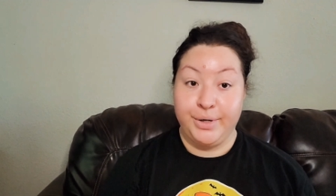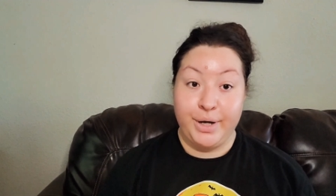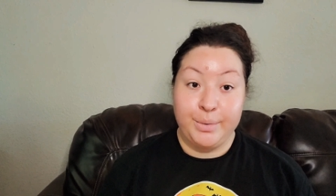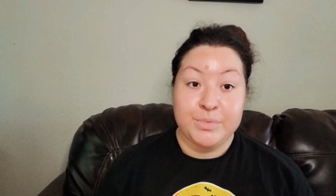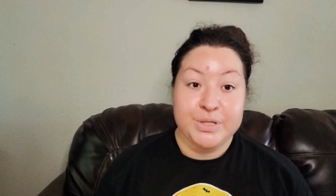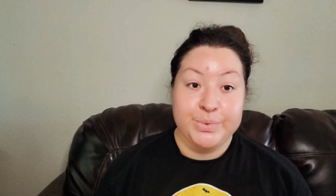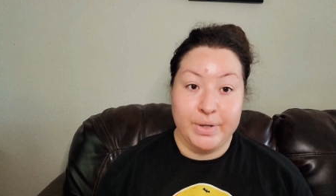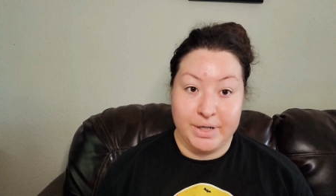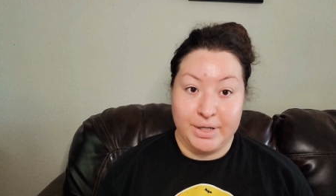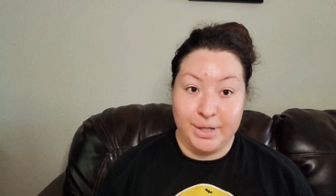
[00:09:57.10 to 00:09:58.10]
I'm
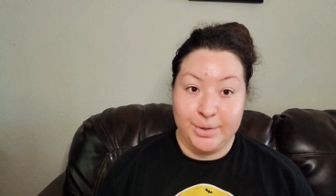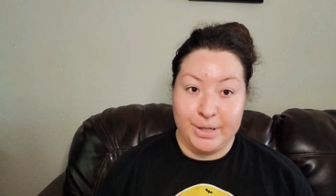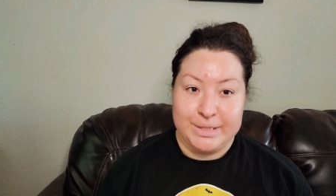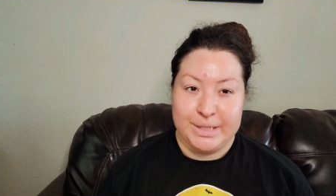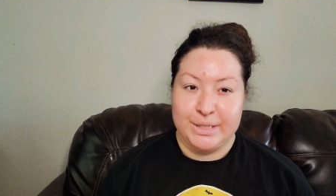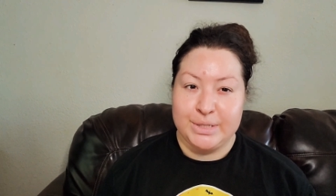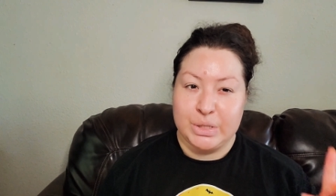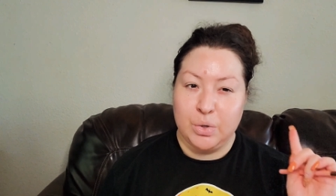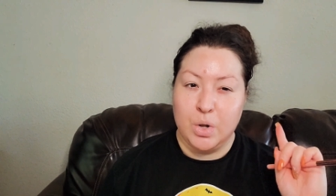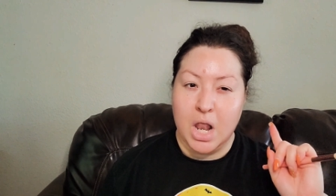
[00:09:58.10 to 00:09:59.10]
sweating like crazy,
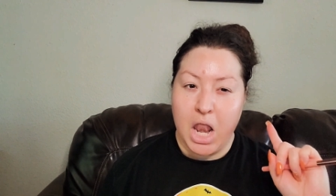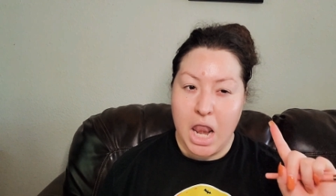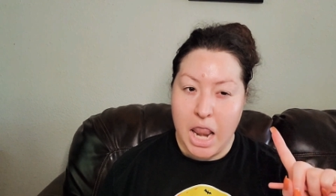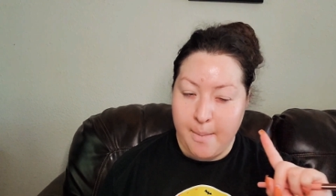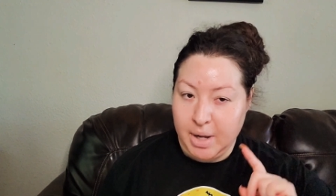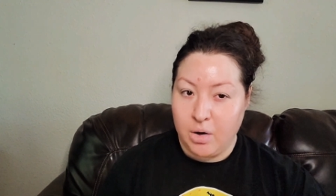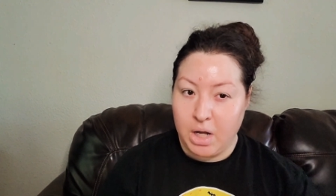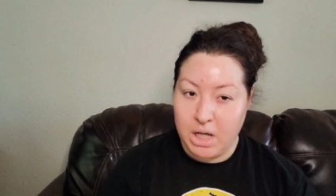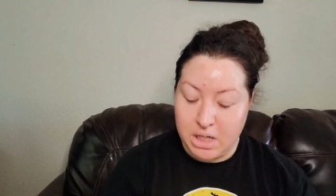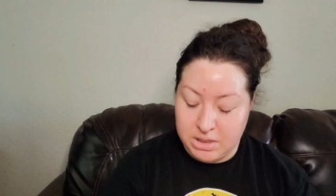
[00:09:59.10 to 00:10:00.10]
so let me go
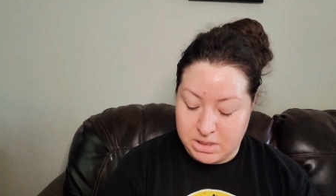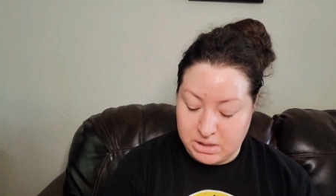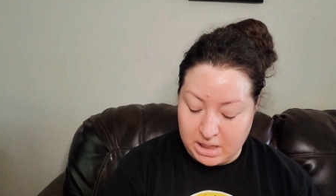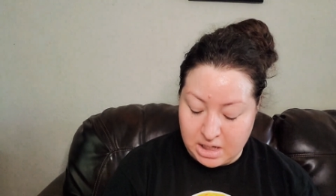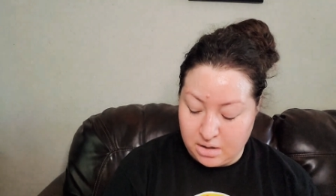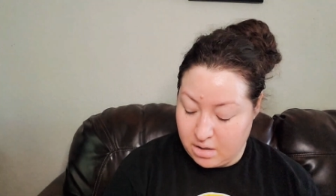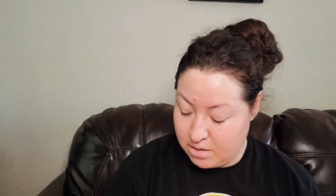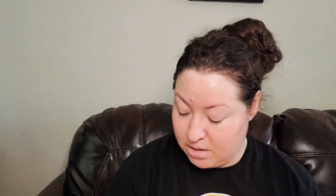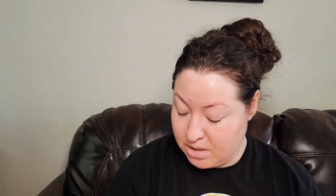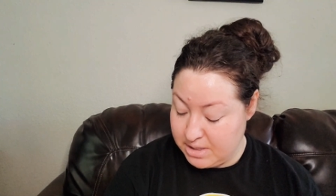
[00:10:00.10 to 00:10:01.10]
ahead and turn the air
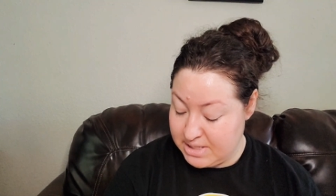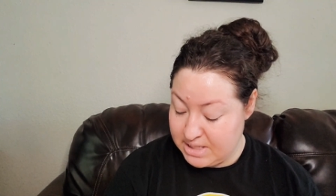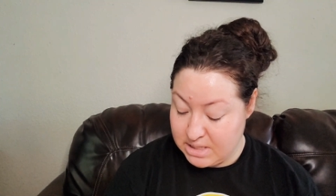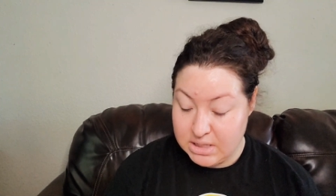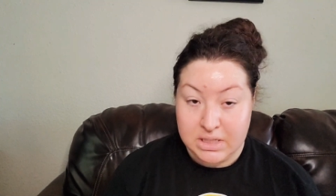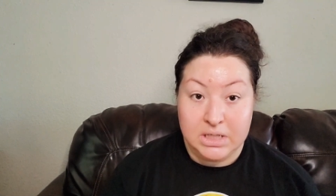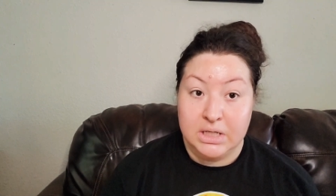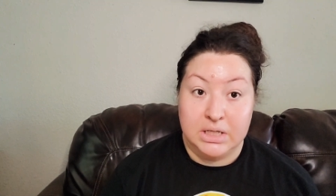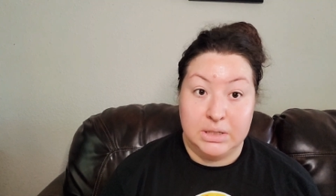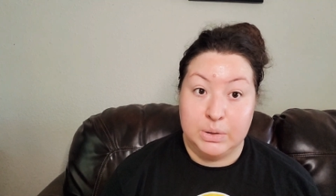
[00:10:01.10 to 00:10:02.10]
on because
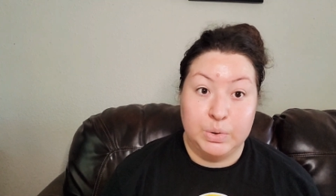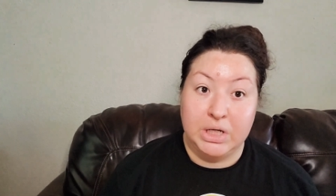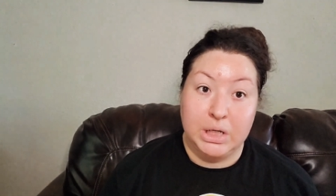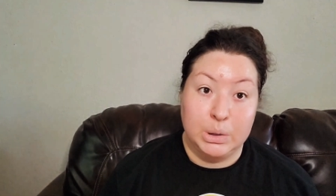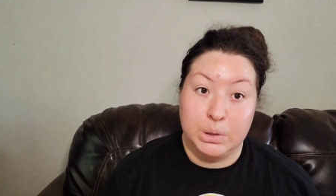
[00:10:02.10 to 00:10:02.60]
we can't